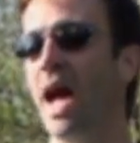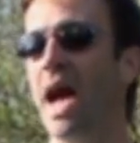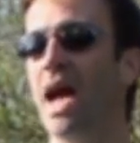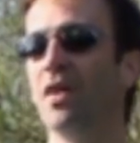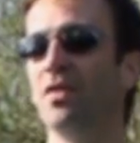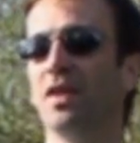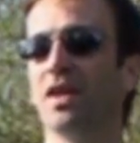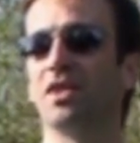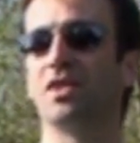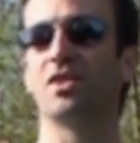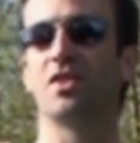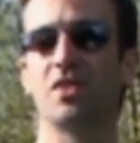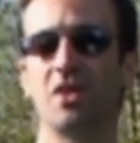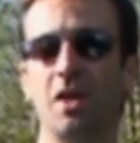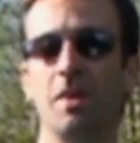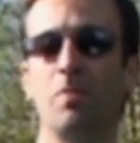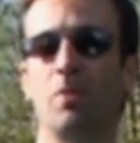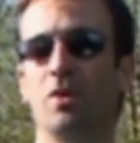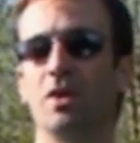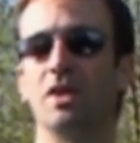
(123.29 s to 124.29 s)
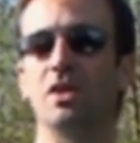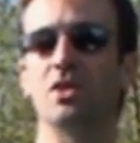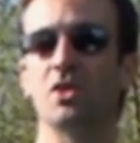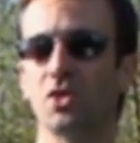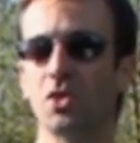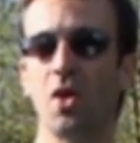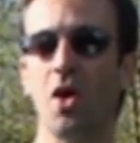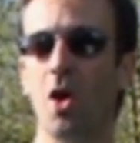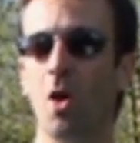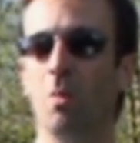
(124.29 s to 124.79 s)
and the slippery
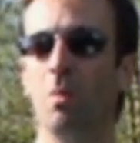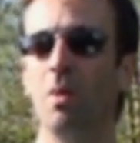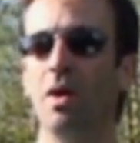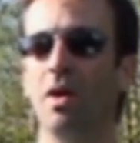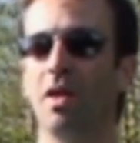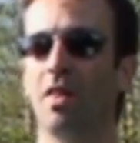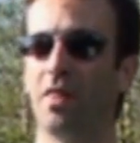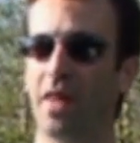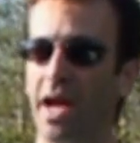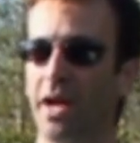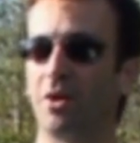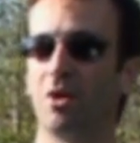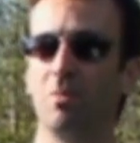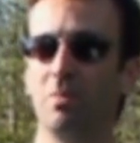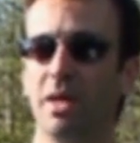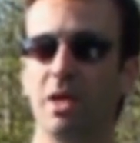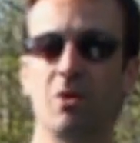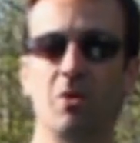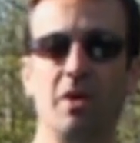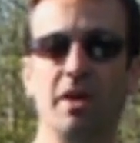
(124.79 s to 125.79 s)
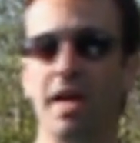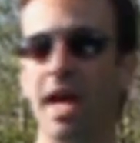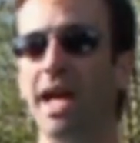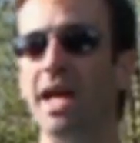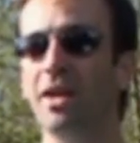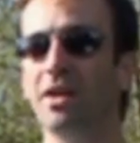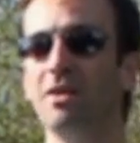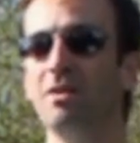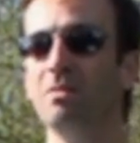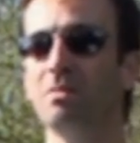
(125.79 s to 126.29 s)
slope that could be
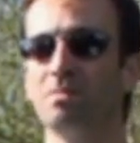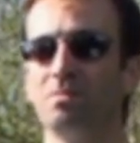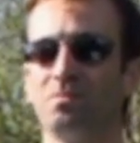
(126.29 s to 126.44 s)
created.